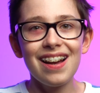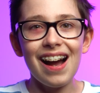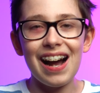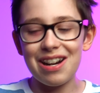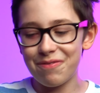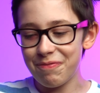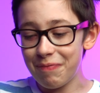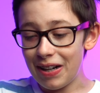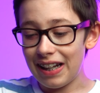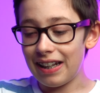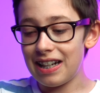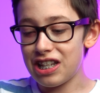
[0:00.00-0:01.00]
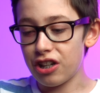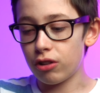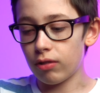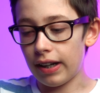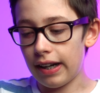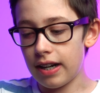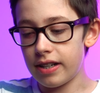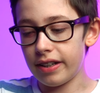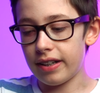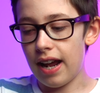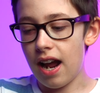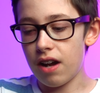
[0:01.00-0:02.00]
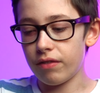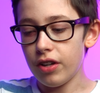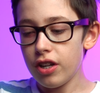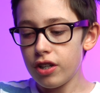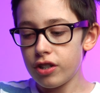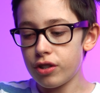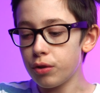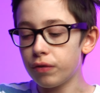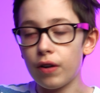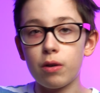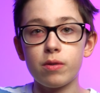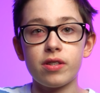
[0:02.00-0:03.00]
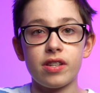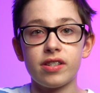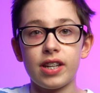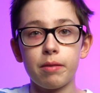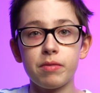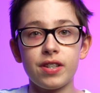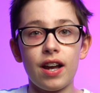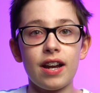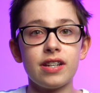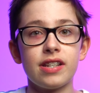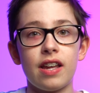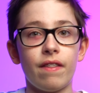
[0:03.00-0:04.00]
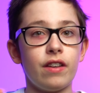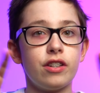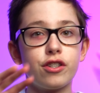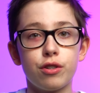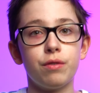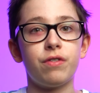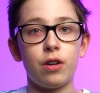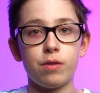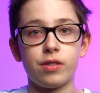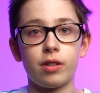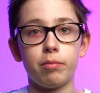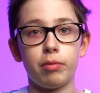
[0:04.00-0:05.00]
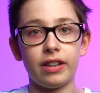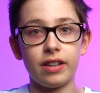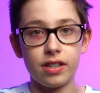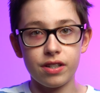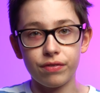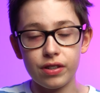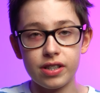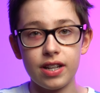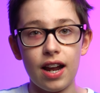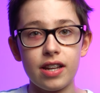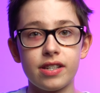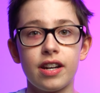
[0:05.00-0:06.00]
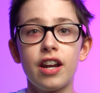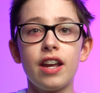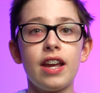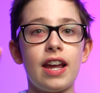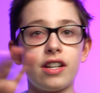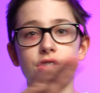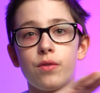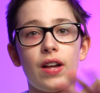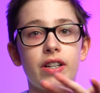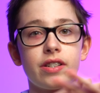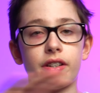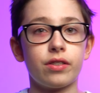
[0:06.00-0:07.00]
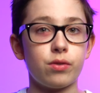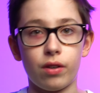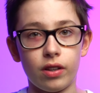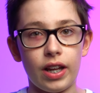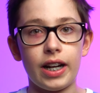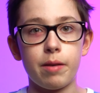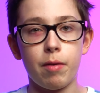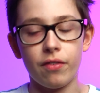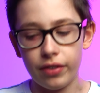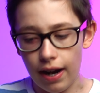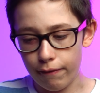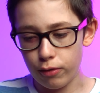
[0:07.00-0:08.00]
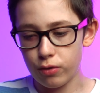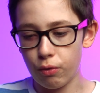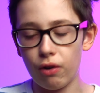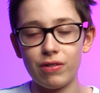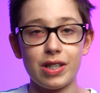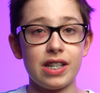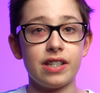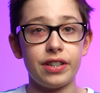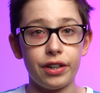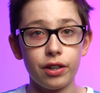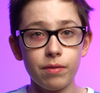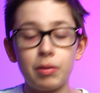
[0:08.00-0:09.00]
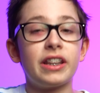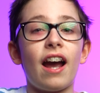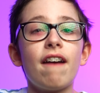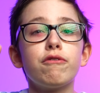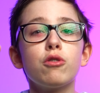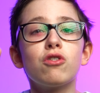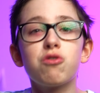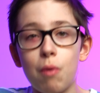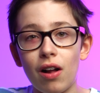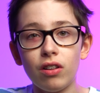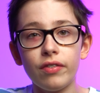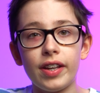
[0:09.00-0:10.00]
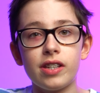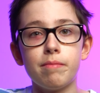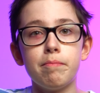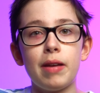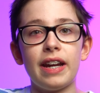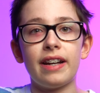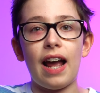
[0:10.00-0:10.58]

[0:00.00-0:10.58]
but it is a great idea to have 2 phones the same size and then 2 phones completely different sized, and so that's sort of the lineup of the iPhone 12s this year. But the iPhone 12 is made